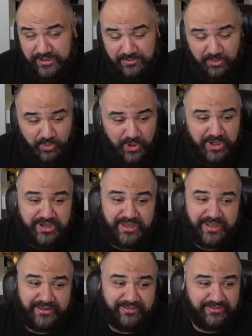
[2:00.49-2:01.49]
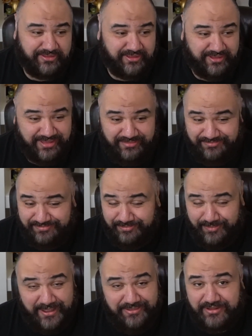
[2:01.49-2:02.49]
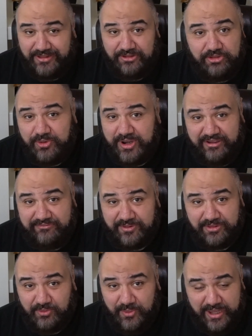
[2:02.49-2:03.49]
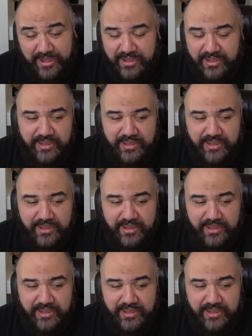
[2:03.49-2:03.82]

Number one, it's basically and a half months away.